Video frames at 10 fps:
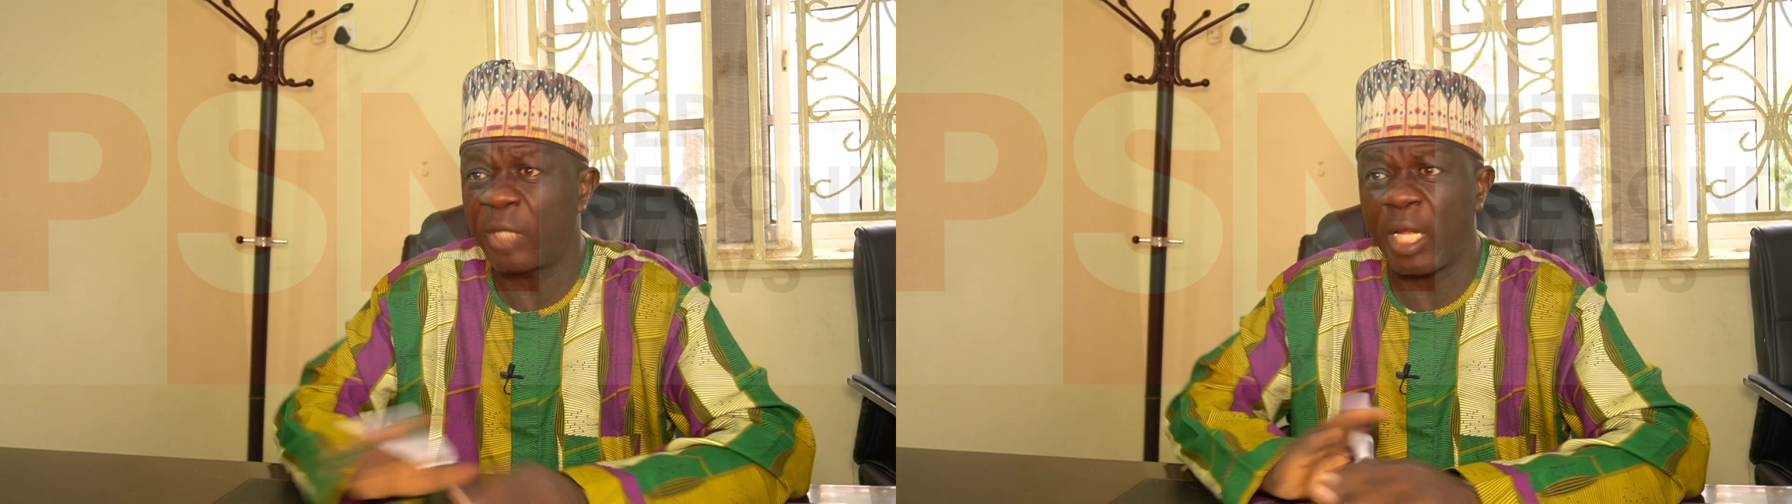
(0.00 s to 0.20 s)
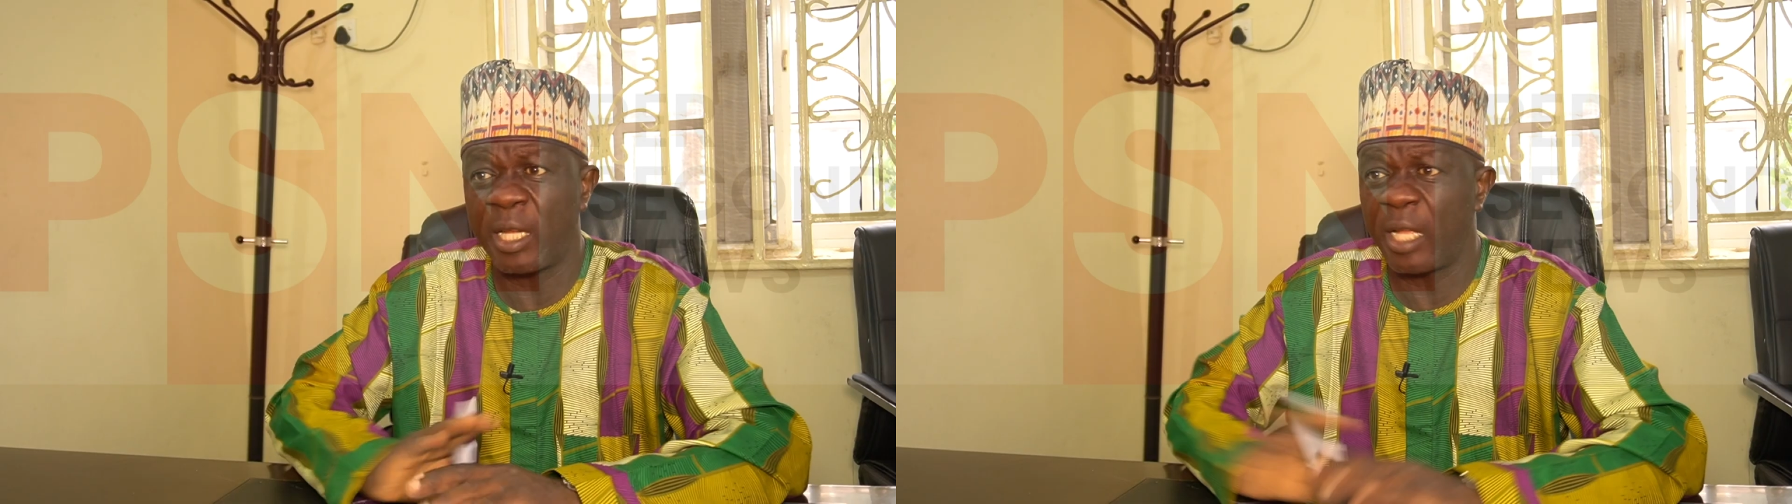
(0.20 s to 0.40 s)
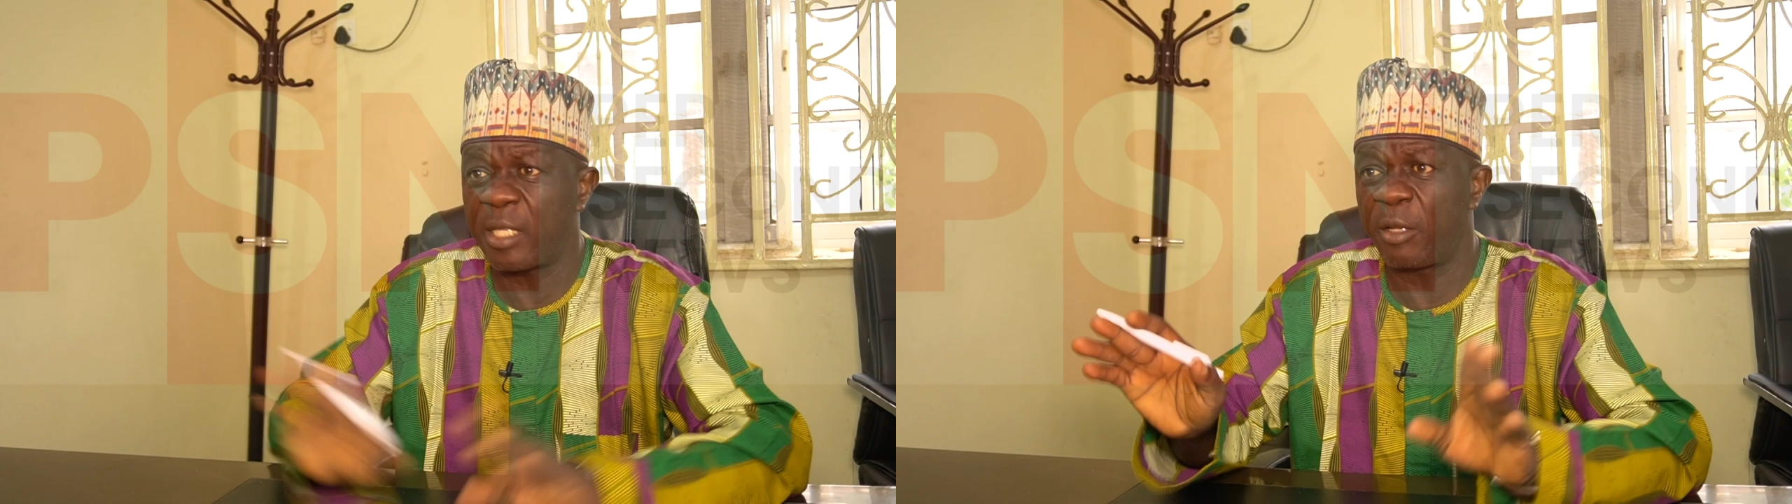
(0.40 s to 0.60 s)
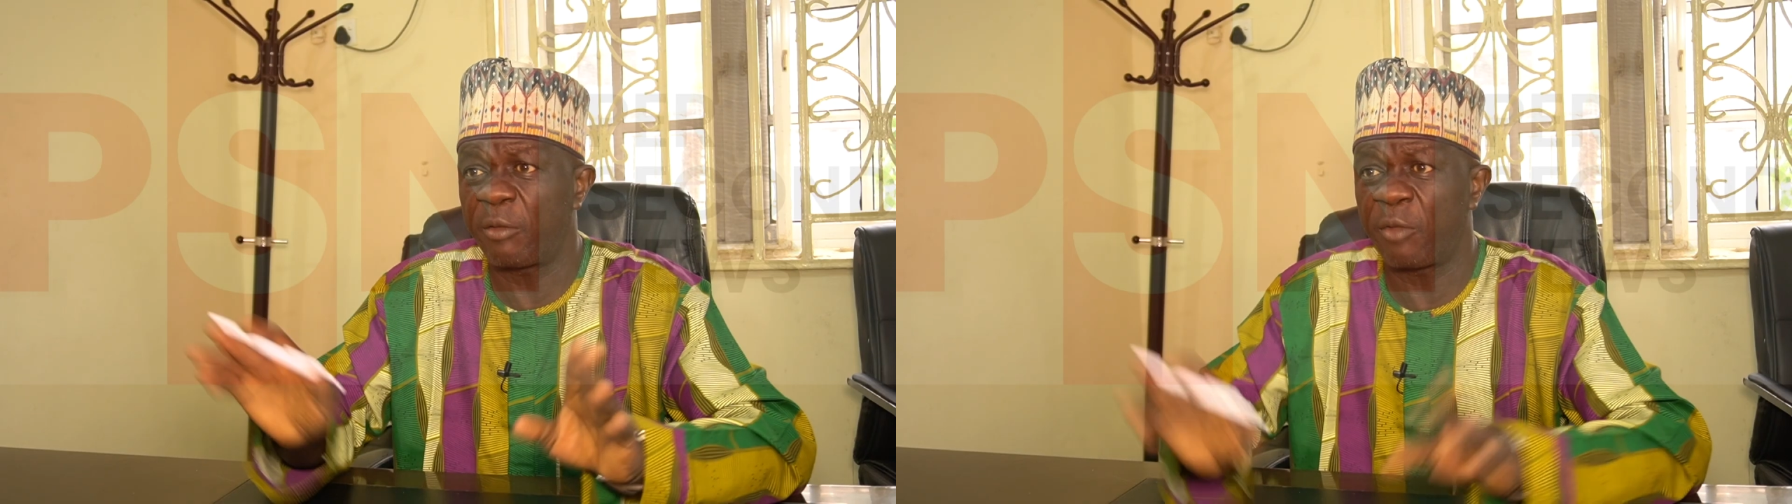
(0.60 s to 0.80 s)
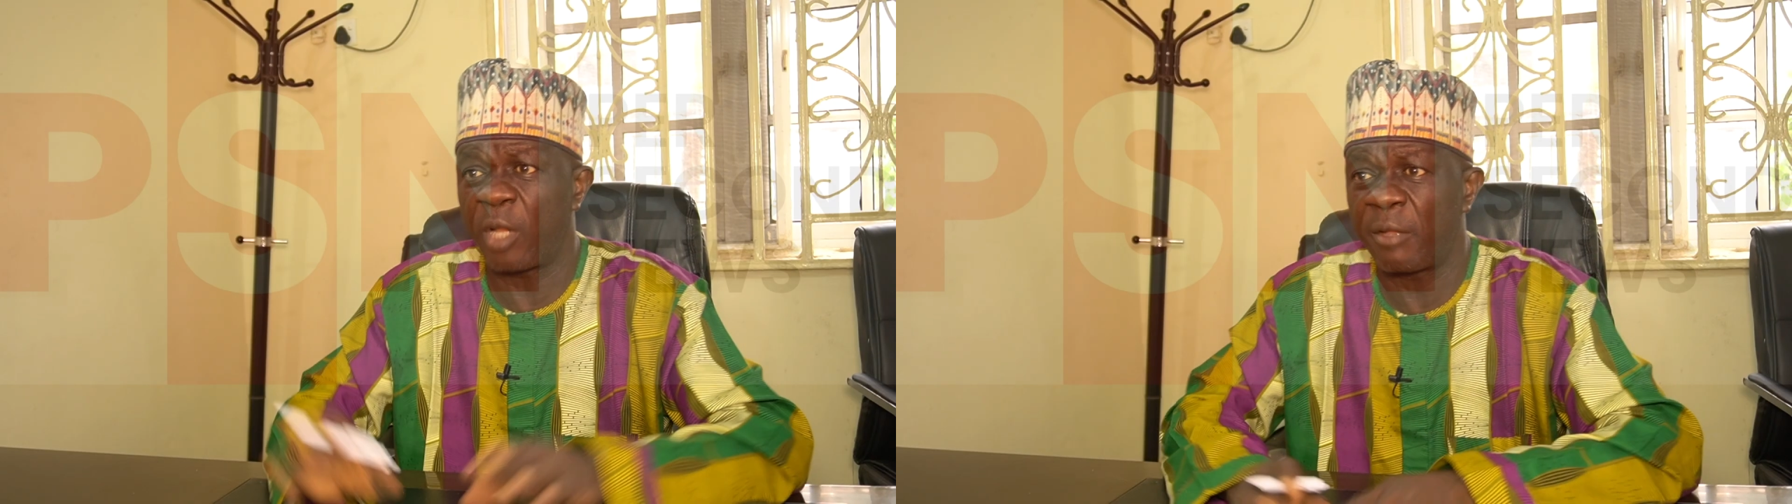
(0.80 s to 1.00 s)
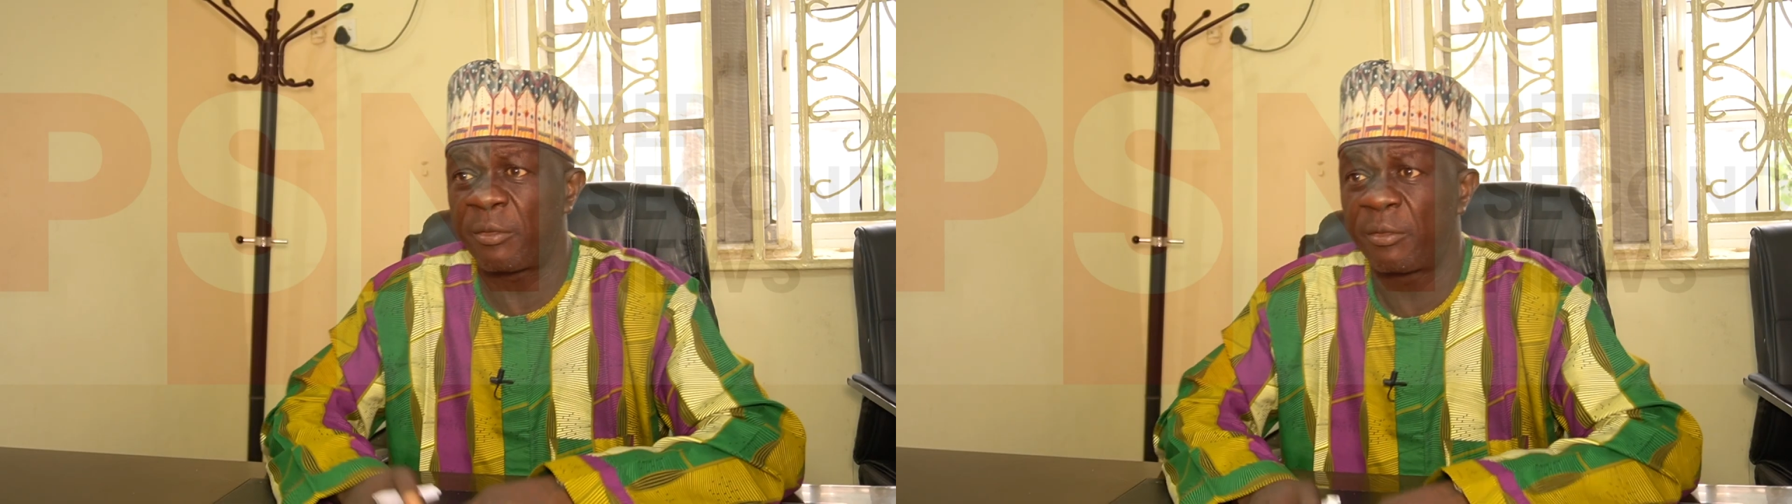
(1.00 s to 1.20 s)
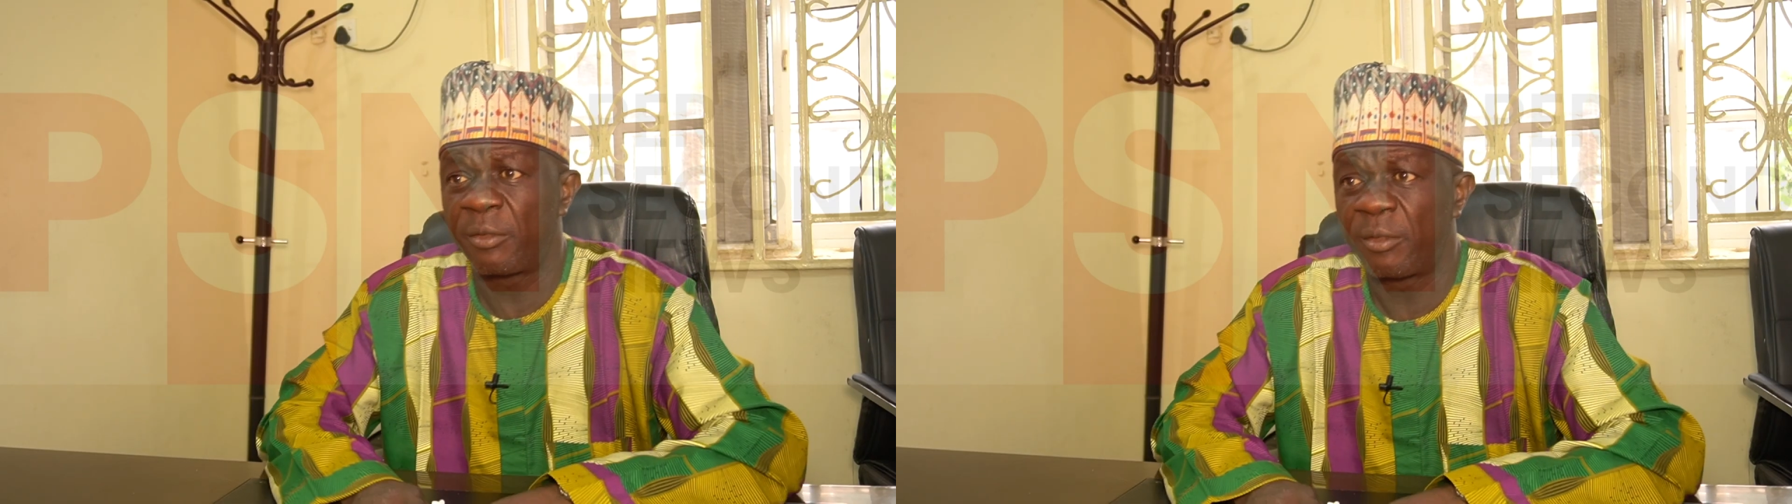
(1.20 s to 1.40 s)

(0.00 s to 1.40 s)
and that's the end of your life.